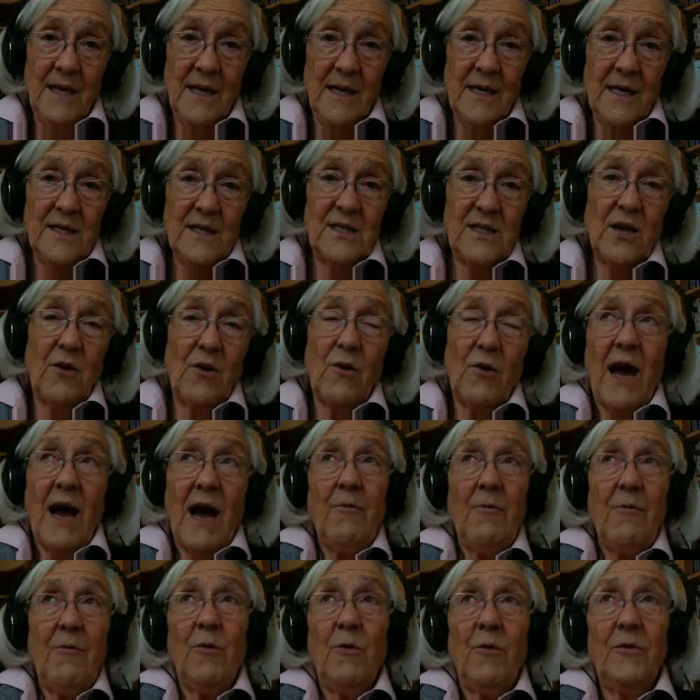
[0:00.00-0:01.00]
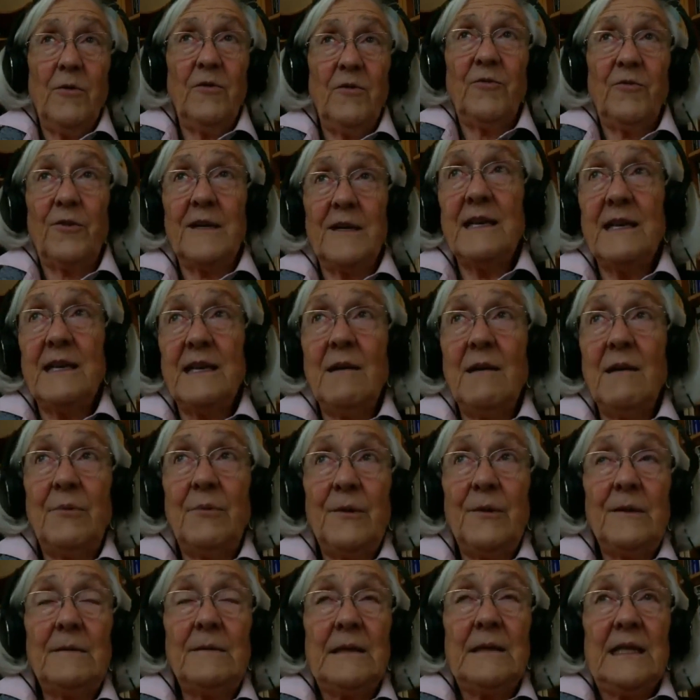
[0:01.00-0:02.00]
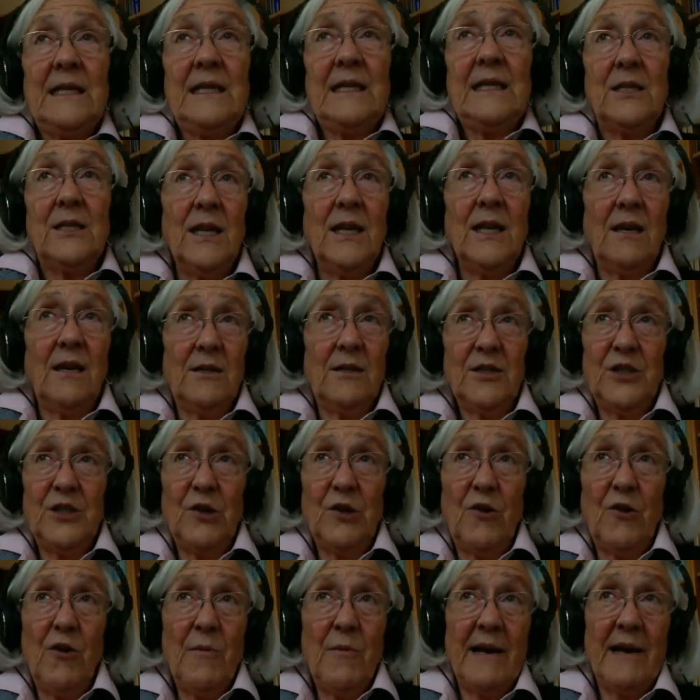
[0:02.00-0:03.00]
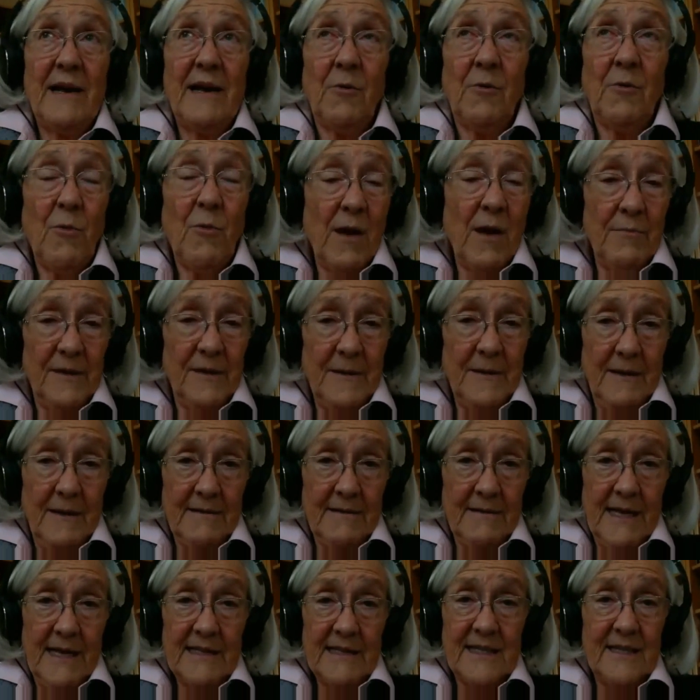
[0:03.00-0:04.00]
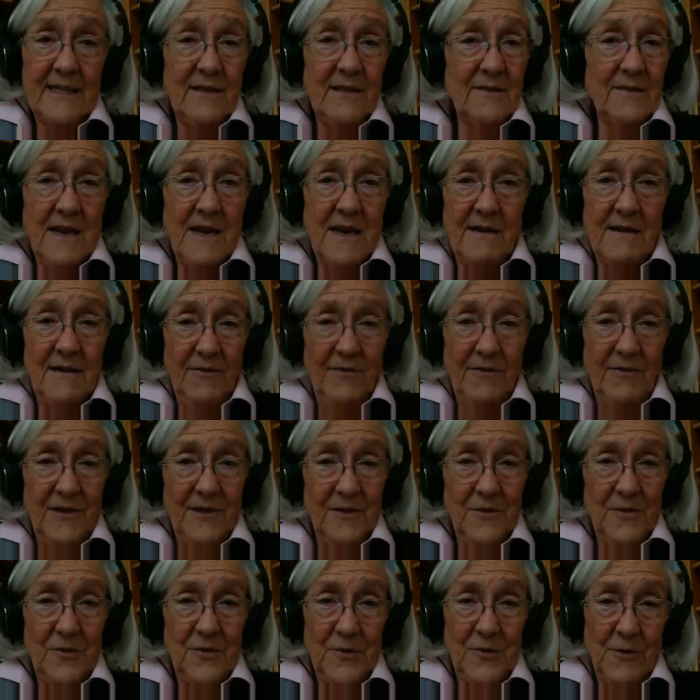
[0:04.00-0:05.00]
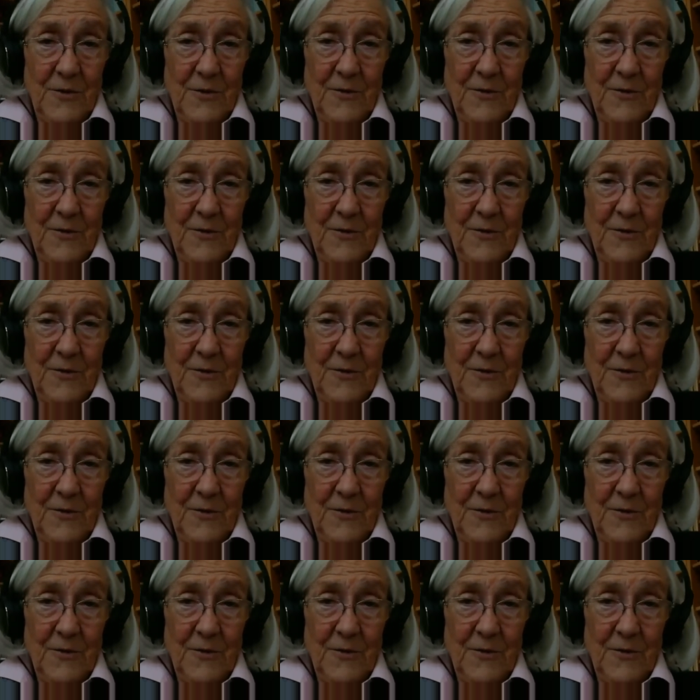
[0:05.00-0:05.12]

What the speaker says: So I won't, for example, show them on a webinar. There's not enough control.